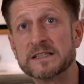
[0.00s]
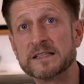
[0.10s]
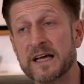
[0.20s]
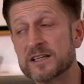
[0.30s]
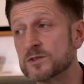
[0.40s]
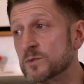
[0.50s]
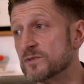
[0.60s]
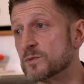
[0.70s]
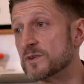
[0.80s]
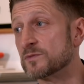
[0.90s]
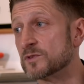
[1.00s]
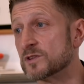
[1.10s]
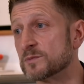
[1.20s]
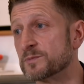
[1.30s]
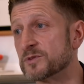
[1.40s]
Yes, we've
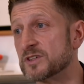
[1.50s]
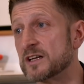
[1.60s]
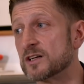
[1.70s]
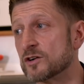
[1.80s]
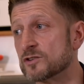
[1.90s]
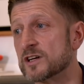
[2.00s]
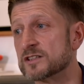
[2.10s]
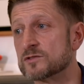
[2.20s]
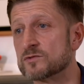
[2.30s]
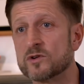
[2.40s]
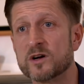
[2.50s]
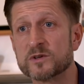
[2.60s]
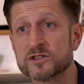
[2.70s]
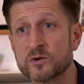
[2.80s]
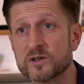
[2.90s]
presented a contract to Roy.
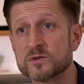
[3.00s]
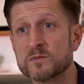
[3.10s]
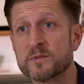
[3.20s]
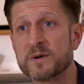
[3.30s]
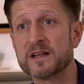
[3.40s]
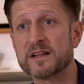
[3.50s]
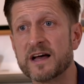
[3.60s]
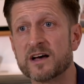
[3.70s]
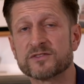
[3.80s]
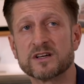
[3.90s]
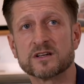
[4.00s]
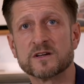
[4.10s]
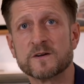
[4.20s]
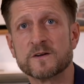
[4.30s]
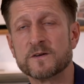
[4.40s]
We're talking to him about that. I think
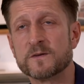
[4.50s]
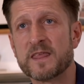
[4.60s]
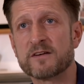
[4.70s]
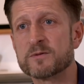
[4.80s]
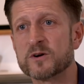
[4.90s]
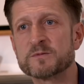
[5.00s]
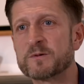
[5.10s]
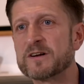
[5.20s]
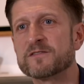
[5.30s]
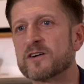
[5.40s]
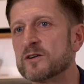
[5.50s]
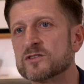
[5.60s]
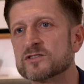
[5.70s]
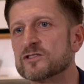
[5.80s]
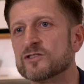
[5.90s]
everybody's pretty
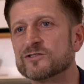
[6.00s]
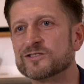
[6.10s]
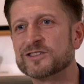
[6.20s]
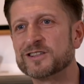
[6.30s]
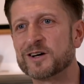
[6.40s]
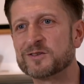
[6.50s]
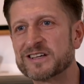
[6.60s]
focused on, the